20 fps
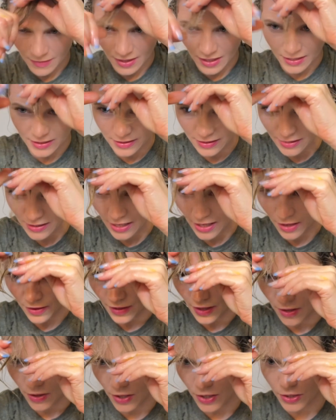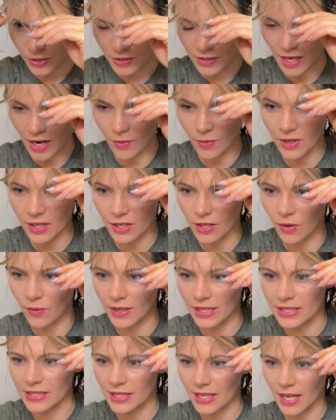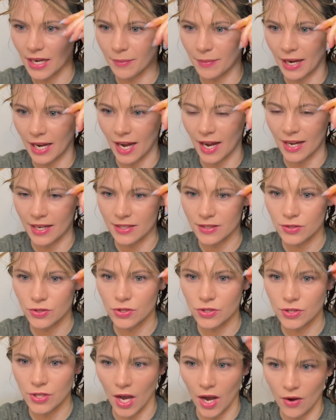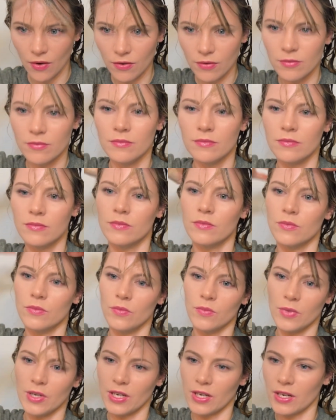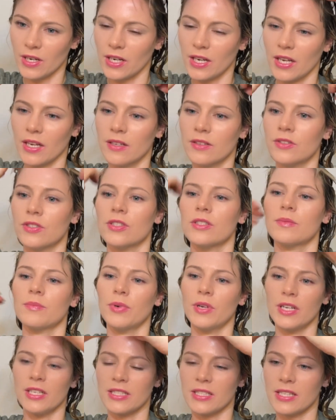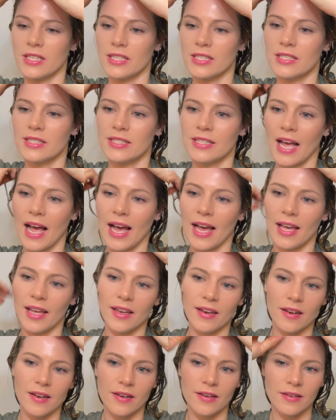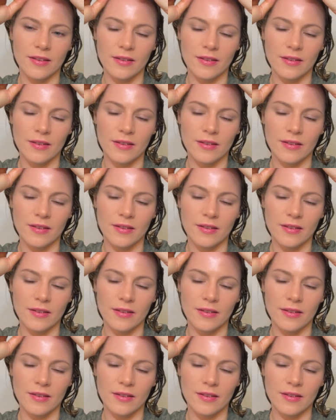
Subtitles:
Let's see how that looks. I really don't want it to get in my eyes, so we are gonna just put it to the side.